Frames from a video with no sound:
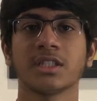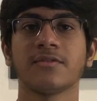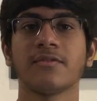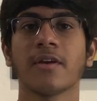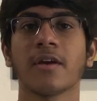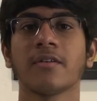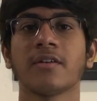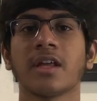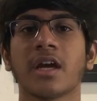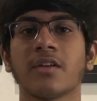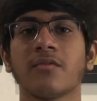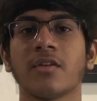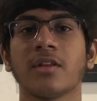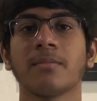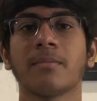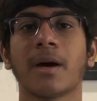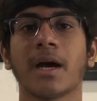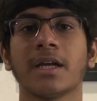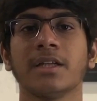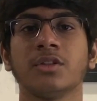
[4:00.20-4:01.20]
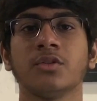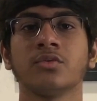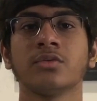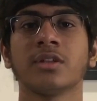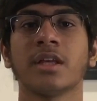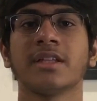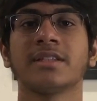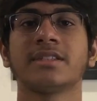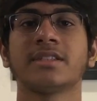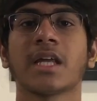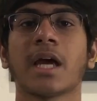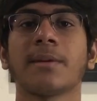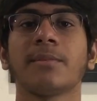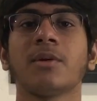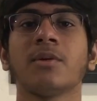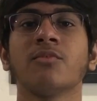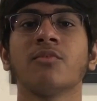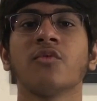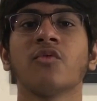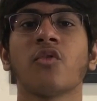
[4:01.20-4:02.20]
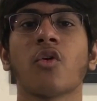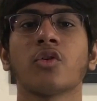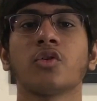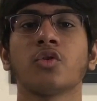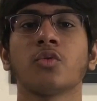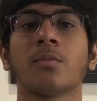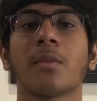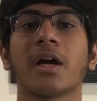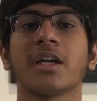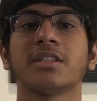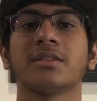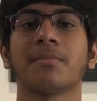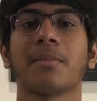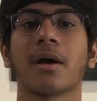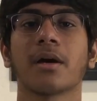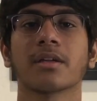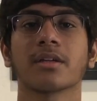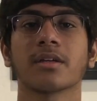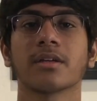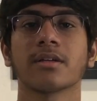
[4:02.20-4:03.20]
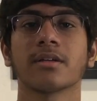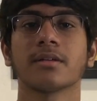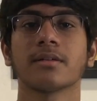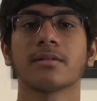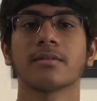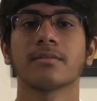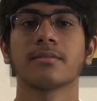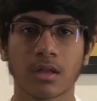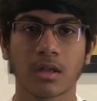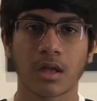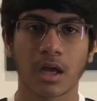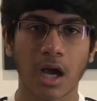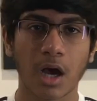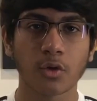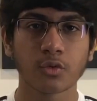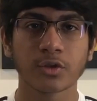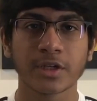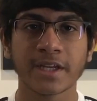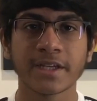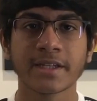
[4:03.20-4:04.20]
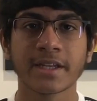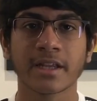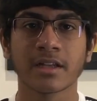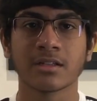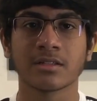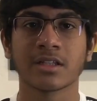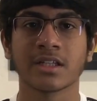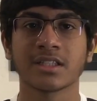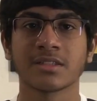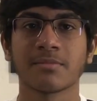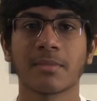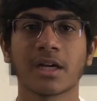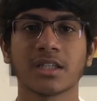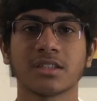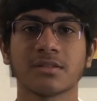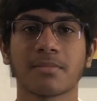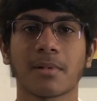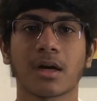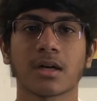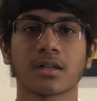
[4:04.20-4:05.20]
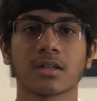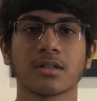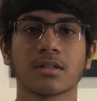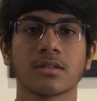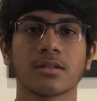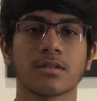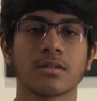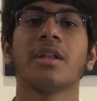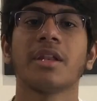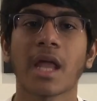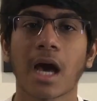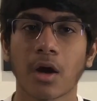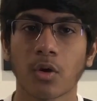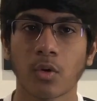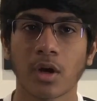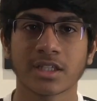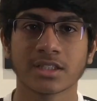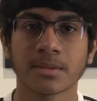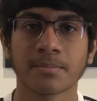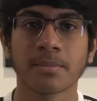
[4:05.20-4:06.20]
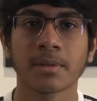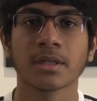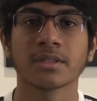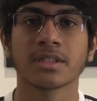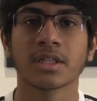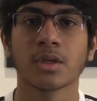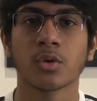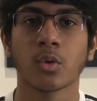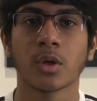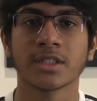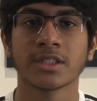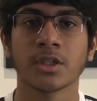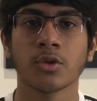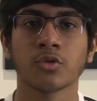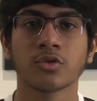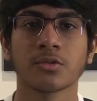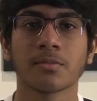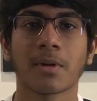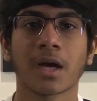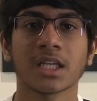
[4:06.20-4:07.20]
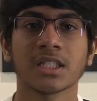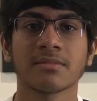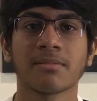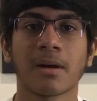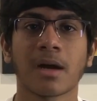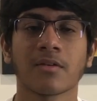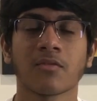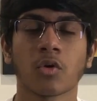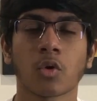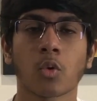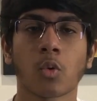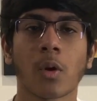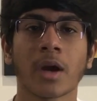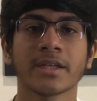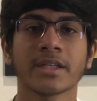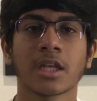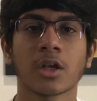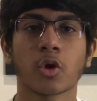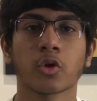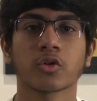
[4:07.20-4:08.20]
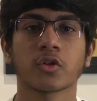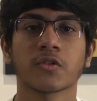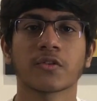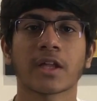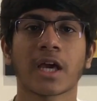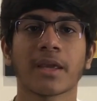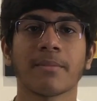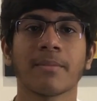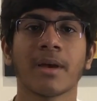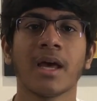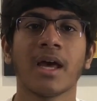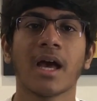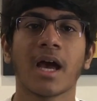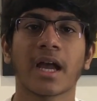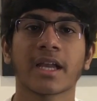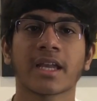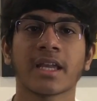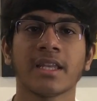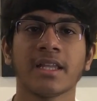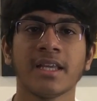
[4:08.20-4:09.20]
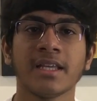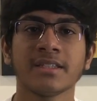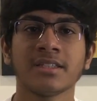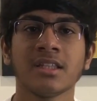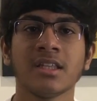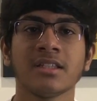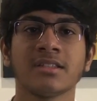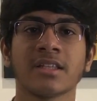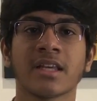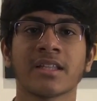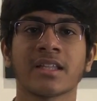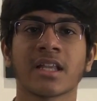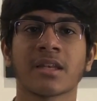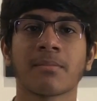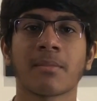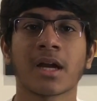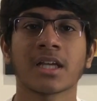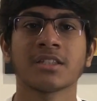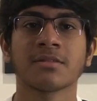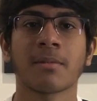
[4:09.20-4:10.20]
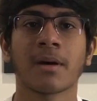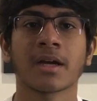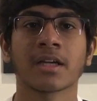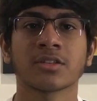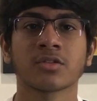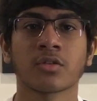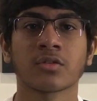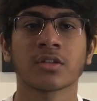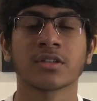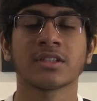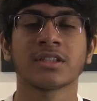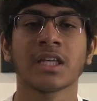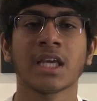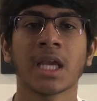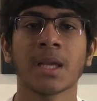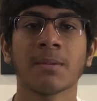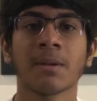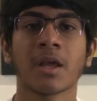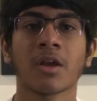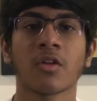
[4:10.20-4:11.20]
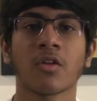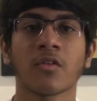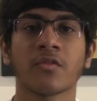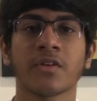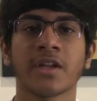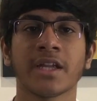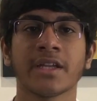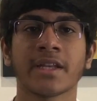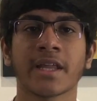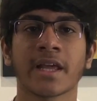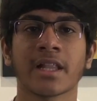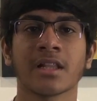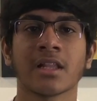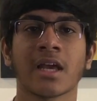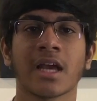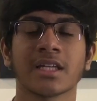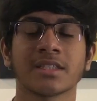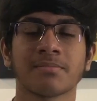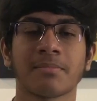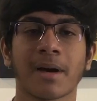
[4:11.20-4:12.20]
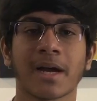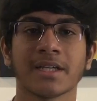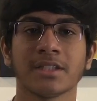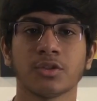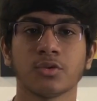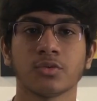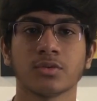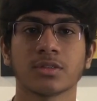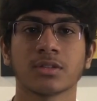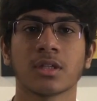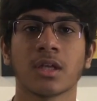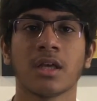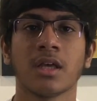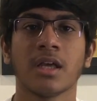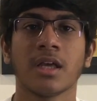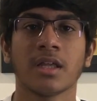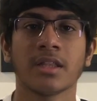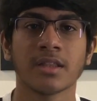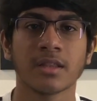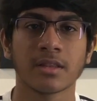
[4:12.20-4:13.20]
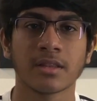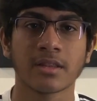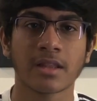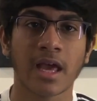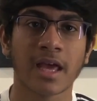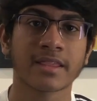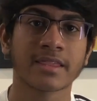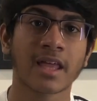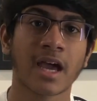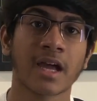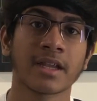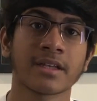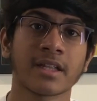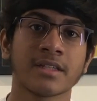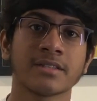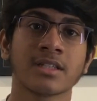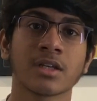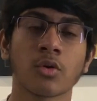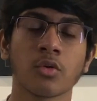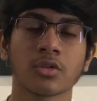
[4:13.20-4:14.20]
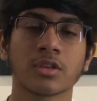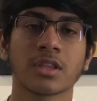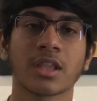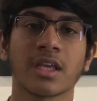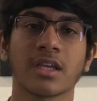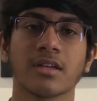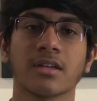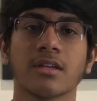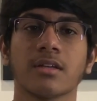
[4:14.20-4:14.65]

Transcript: we are done with Byju's, it's time to move on to MindSpark. How detailed is MindSpark? Now, as a person who has used MindSpark for quite a lot of time, I can easily say that MindSpark is on the same level of detail as Byju's. And that is a good thing.